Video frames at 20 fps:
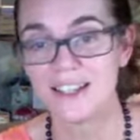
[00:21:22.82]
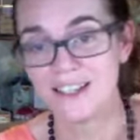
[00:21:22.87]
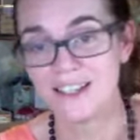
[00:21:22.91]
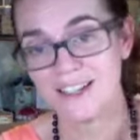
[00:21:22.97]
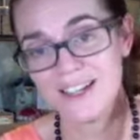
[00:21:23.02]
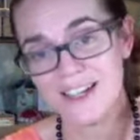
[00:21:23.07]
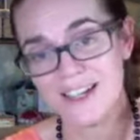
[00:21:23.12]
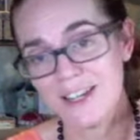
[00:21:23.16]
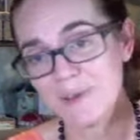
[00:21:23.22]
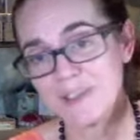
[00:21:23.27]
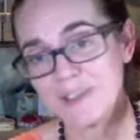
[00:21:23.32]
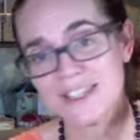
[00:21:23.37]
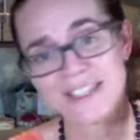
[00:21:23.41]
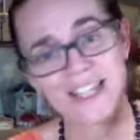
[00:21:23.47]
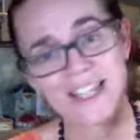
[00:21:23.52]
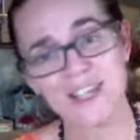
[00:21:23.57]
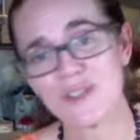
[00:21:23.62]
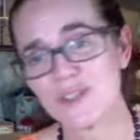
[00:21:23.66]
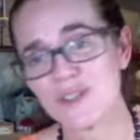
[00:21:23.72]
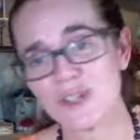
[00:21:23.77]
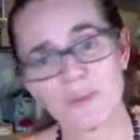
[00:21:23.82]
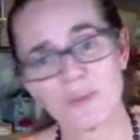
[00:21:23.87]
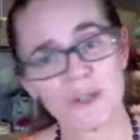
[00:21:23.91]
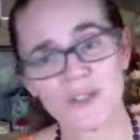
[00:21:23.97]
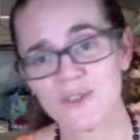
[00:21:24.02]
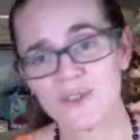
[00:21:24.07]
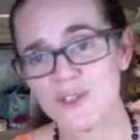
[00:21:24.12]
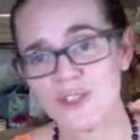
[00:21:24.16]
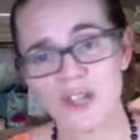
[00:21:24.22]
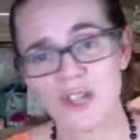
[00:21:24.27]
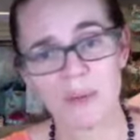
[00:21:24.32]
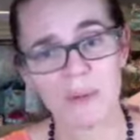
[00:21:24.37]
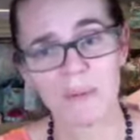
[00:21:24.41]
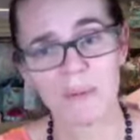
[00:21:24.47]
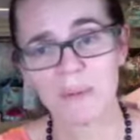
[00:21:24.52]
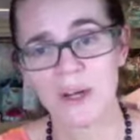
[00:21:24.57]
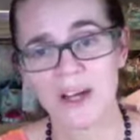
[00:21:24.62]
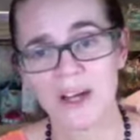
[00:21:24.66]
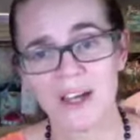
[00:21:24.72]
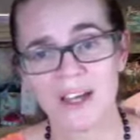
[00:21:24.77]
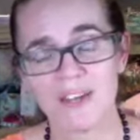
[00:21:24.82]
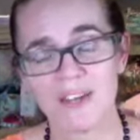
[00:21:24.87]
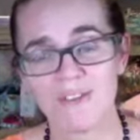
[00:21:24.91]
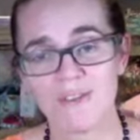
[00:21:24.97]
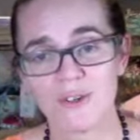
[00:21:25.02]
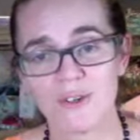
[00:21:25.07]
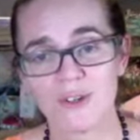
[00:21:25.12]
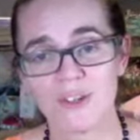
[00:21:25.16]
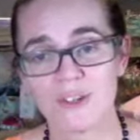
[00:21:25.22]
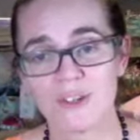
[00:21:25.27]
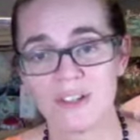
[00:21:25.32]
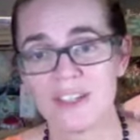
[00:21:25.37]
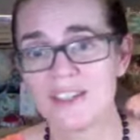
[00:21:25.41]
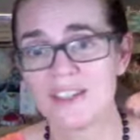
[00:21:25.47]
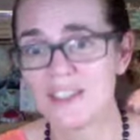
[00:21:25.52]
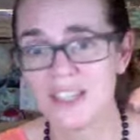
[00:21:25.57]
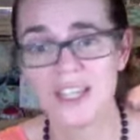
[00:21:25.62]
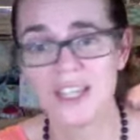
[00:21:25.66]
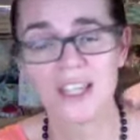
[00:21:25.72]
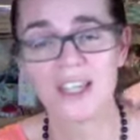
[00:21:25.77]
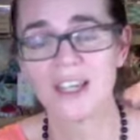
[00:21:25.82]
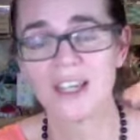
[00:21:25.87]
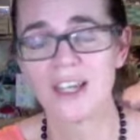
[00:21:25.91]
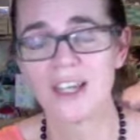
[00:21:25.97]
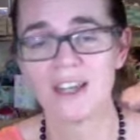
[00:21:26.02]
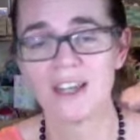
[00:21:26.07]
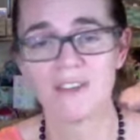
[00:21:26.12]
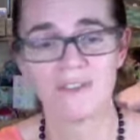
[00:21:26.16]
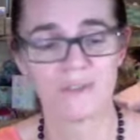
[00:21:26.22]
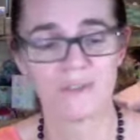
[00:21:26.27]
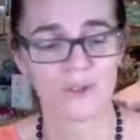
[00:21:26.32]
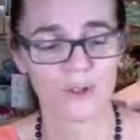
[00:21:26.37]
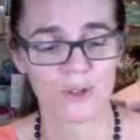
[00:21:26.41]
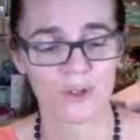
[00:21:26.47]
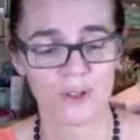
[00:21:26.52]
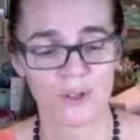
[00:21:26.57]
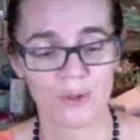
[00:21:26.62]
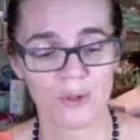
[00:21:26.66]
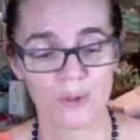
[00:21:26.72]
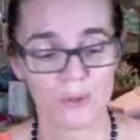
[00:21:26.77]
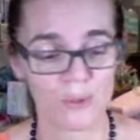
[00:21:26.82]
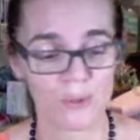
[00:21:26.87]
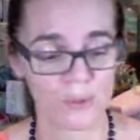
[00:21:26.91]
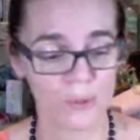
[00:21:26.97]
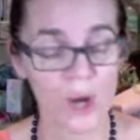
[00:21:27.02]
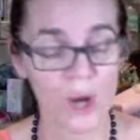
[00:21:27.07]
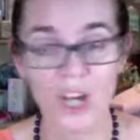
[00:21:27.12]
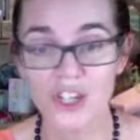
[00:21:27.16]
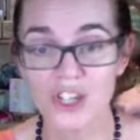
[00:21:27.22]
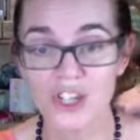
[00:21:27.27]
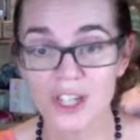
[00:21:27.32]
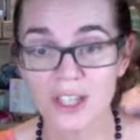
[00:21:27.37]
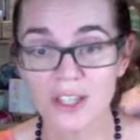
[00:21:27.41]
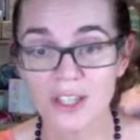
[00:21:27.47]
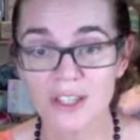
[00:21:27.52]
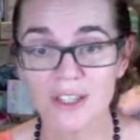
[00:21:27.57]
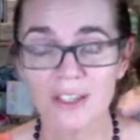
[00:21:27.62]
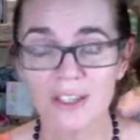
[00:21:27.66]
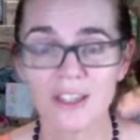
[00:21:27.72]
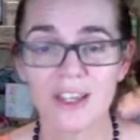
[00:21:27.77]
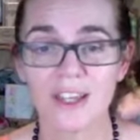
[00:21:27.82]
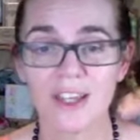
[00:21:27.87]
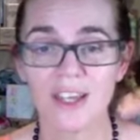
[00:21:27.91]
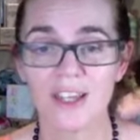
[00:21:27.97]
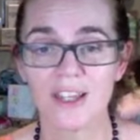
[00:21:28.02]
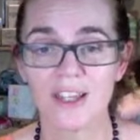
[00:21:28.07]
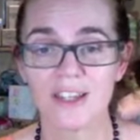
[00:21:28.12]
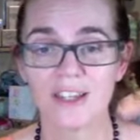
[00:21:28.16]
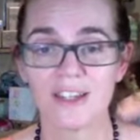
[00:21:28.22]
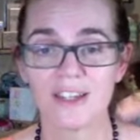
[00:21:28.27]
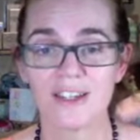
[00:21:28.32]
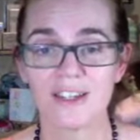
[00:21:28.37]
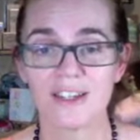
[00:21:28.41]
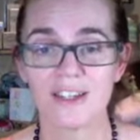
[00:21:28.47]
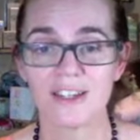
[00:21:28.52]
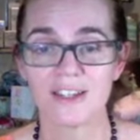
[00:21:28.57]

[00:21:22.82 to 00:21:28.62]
anyways, thank you so much for stopping by and for listening and for watching, and